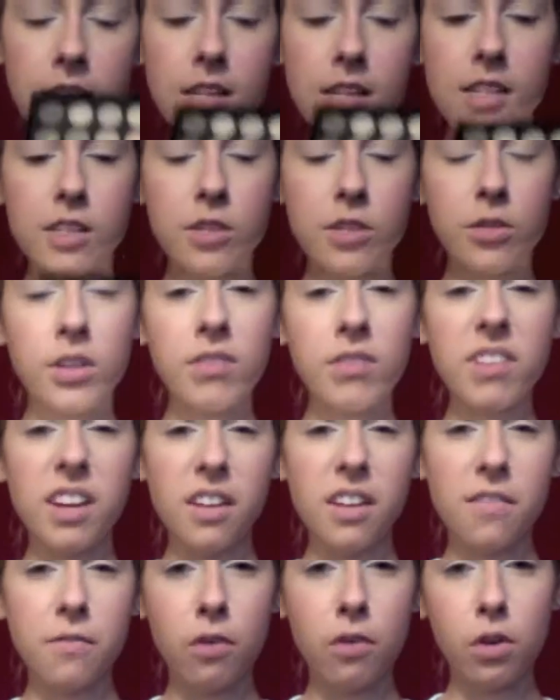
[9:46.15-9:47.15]
Sort of
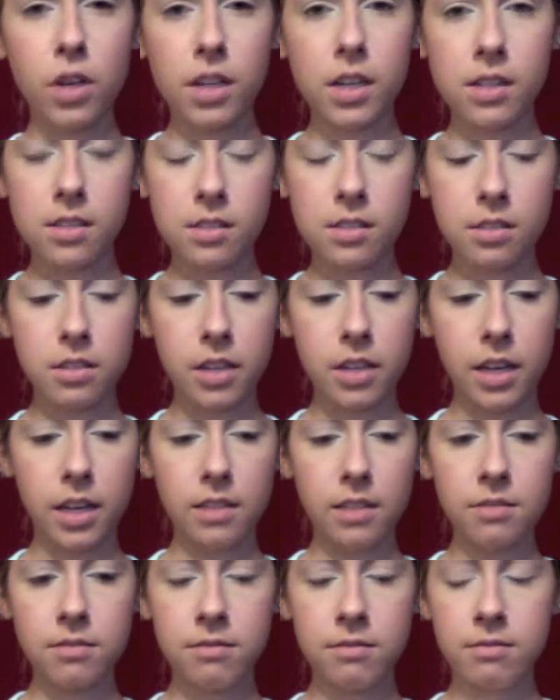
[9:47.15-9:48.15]
like a forest
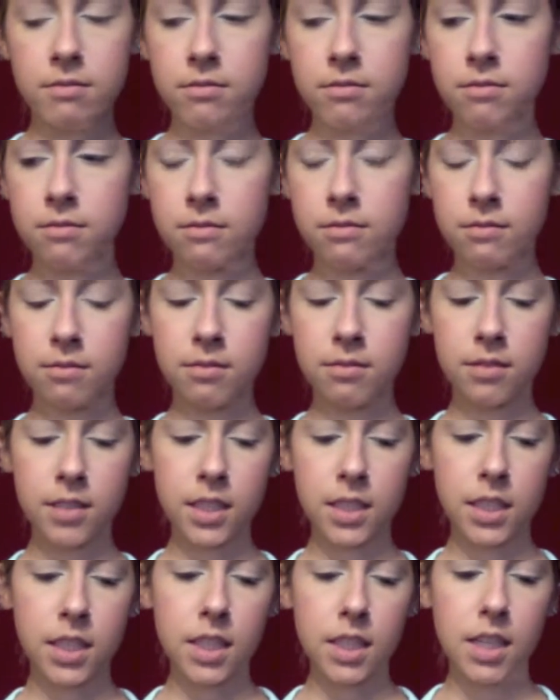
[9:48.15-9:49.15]
green.
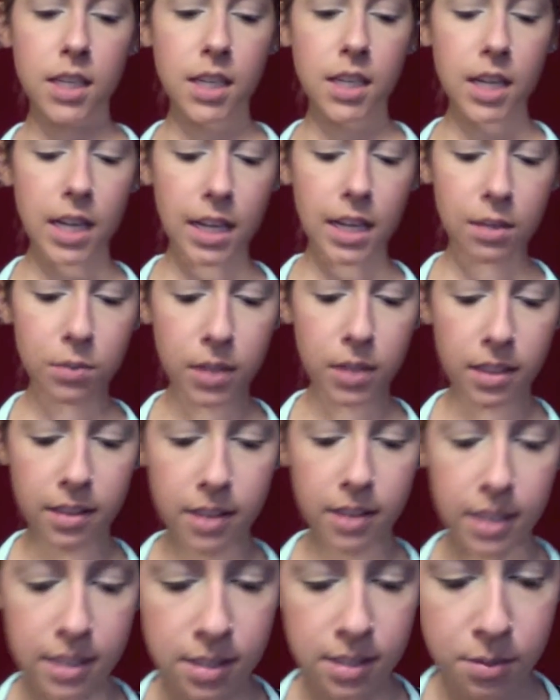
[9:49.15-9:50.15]
And with this